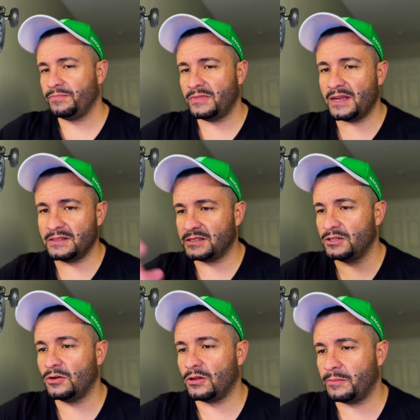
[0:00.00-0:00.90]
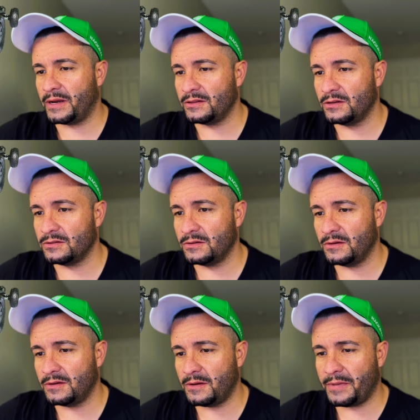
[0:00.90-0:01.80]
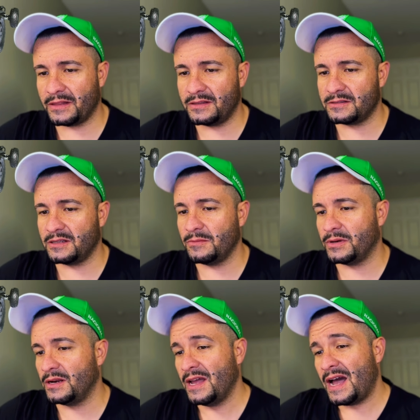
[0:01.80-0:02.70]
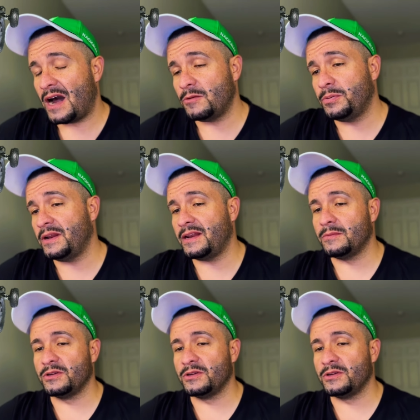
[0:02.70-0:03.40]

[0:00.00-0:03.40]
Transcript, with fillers: they can tell you all about the about this thing. But I would put it at number